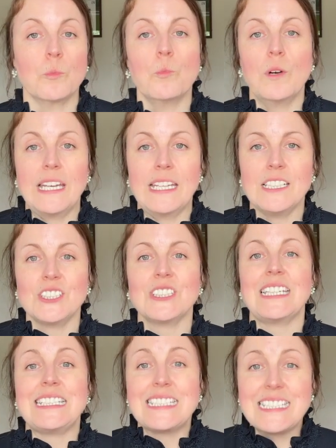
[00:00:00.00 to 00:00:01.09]
which
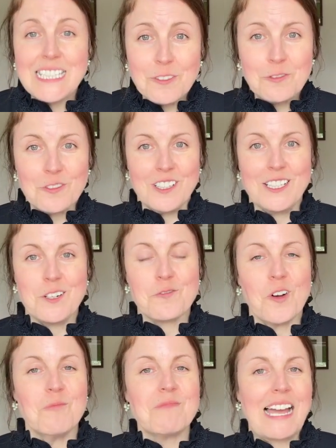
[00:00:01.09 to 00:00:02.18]
is different
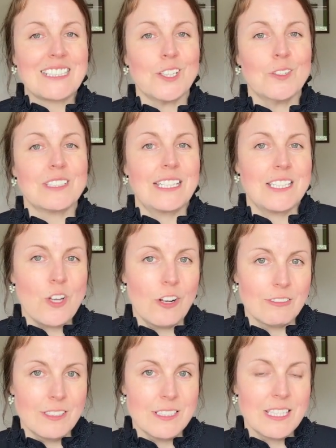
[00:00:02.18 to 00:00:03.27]
from lactose
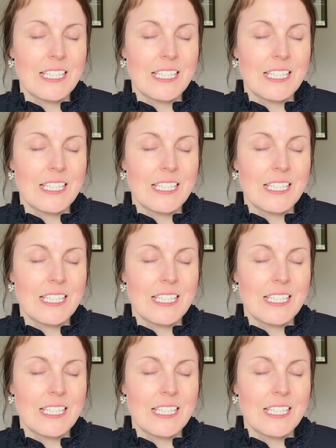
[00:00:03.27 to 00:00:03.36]
intolerance.